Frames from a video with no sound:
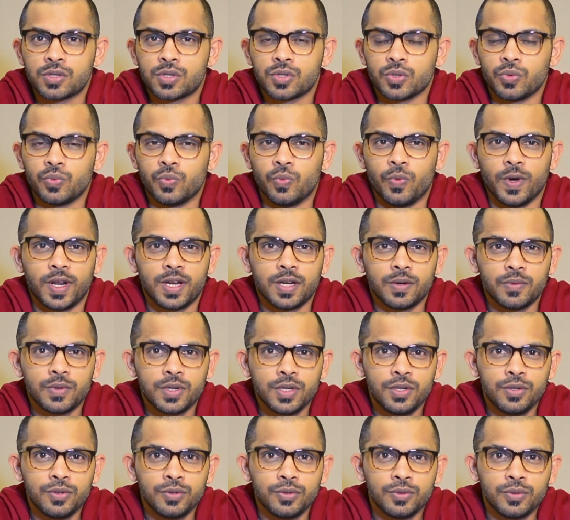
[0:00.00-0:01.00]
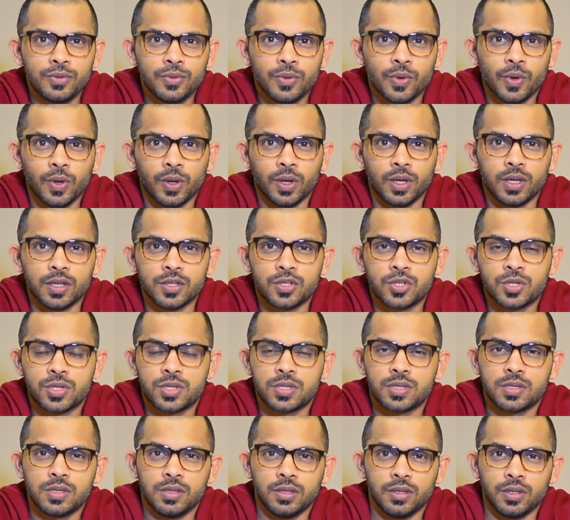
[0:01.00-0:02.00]
So whenever
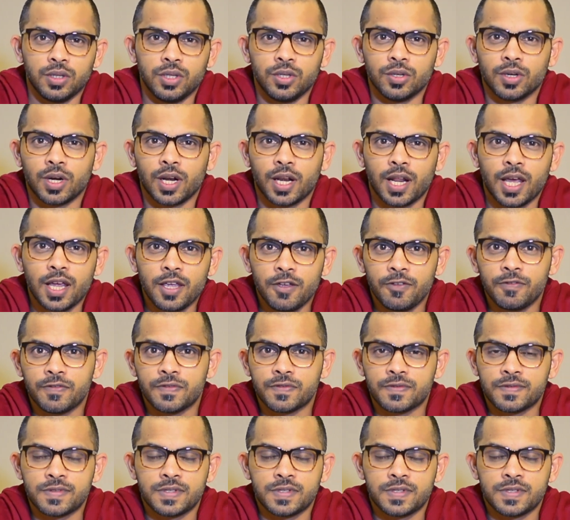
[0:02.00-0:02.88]
your life